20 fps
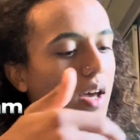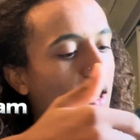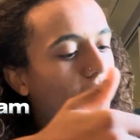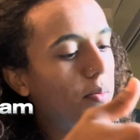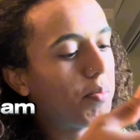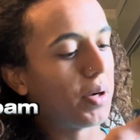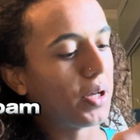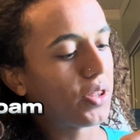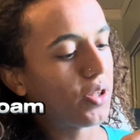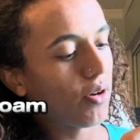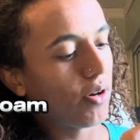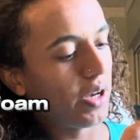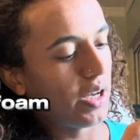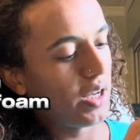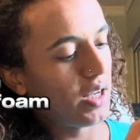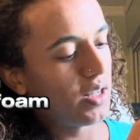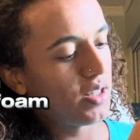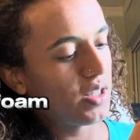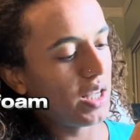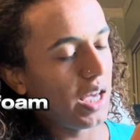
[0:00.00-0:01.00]
but there
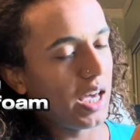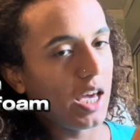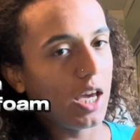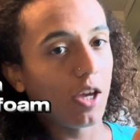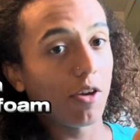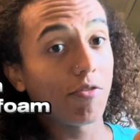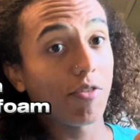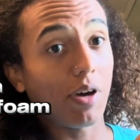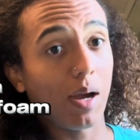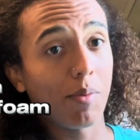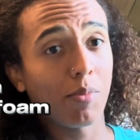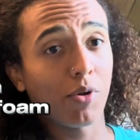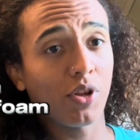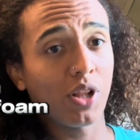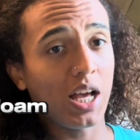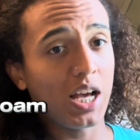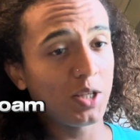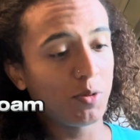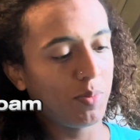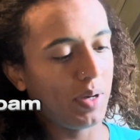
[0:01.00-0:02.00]
is a
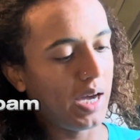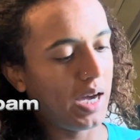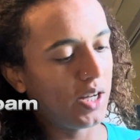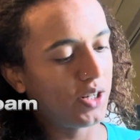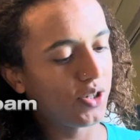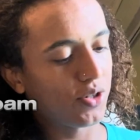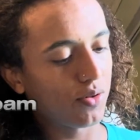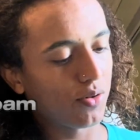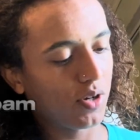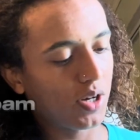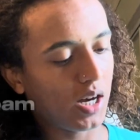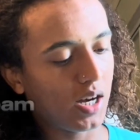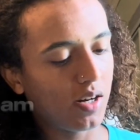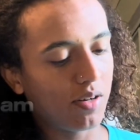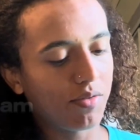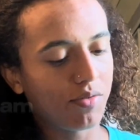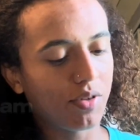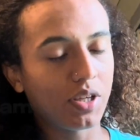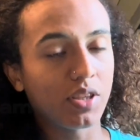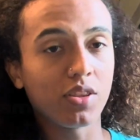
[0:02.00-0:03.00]
fiberglass patch kind
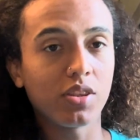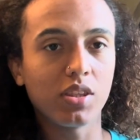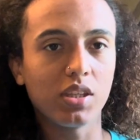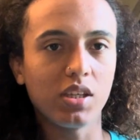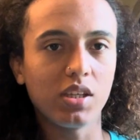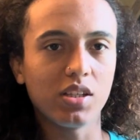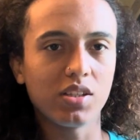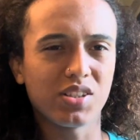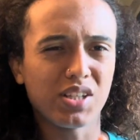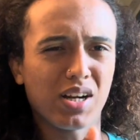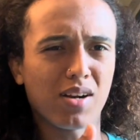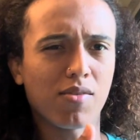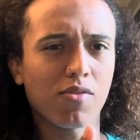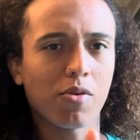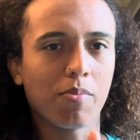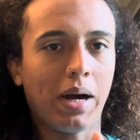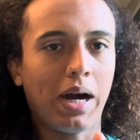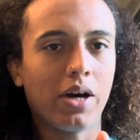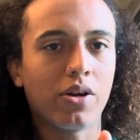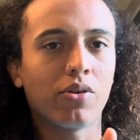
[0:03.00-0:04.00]
of in the center of
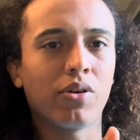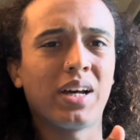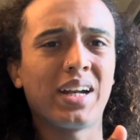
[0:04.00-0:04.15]
the paddle,